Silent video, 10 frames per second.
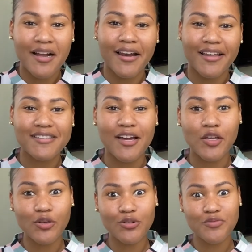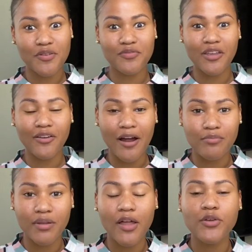It's a huge 15 grand
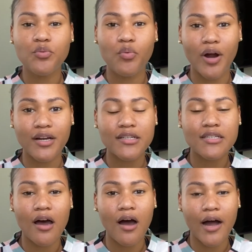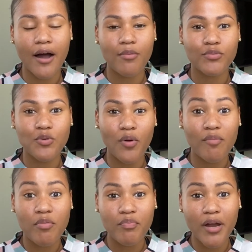bill that you weren't
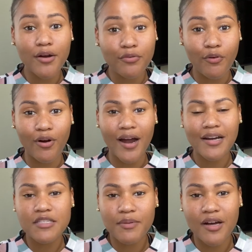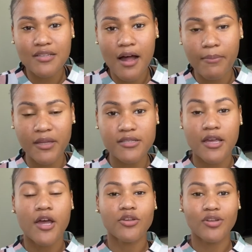prepared for. And it's because of habits.
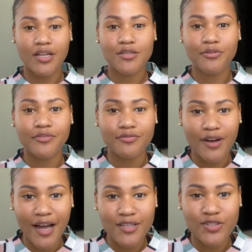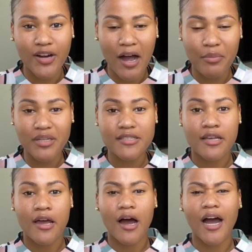You need to revise your habits.
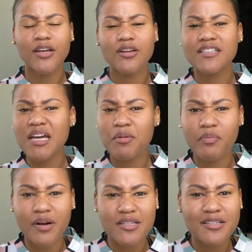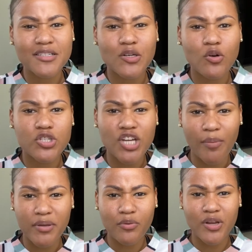Are you the type of person to go
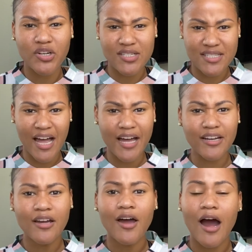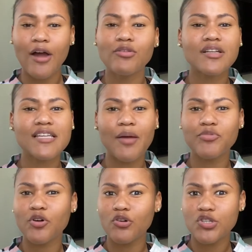shopping when you're sad? Are you the type to
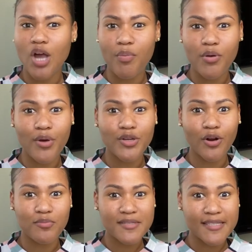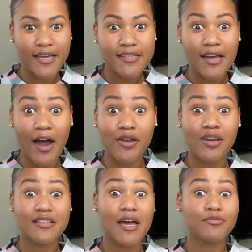go shopping when you're upset? Are you the
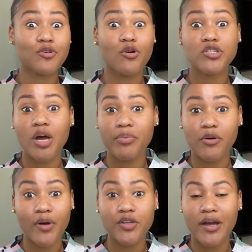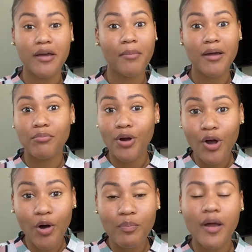type to go shopping when your man broke
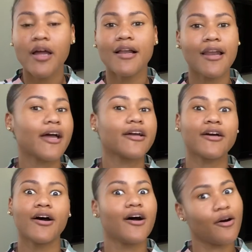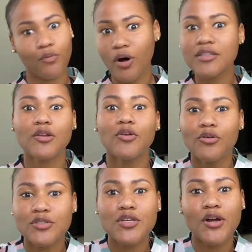up? Like, what?
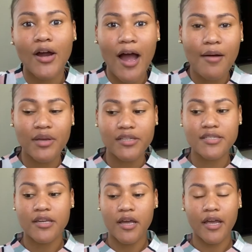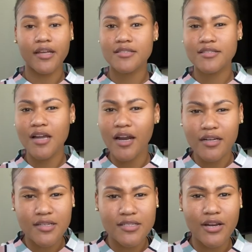Look to your habits. It's not
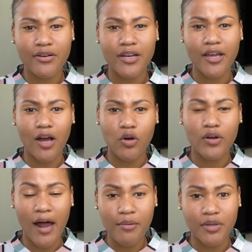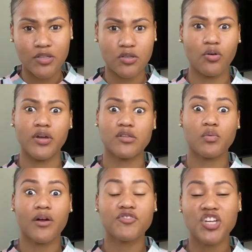necessarily a good habit, so it's
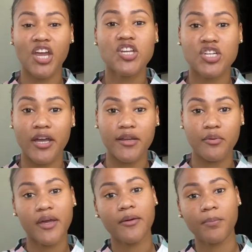worth changing anyway.